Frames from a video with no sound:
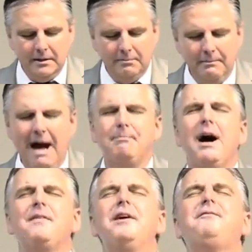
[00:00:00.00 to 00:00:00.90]
My
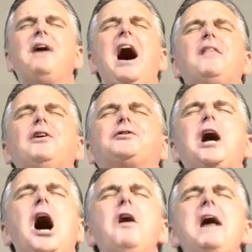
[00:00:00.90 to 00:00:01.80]
mother and father's
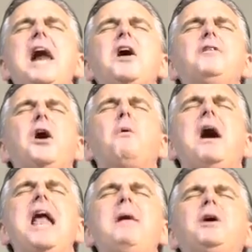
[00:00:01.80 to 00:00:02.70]
gone. I don't know
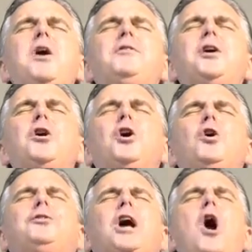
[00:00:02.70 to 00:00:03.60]
what I'm going to do.
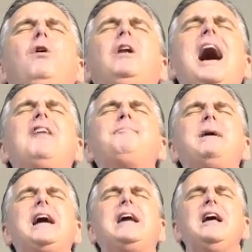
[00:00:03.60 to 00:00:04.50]
Who's going to love
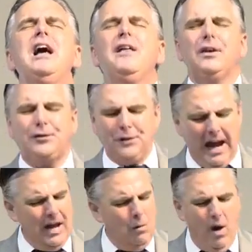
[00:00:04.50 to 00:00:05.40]
me? The
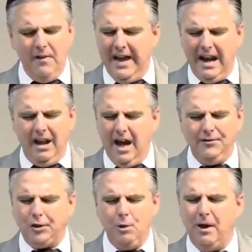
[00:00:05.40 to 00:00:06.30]
same one that
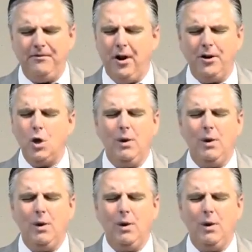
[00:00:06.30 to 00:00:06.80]
loved you before you were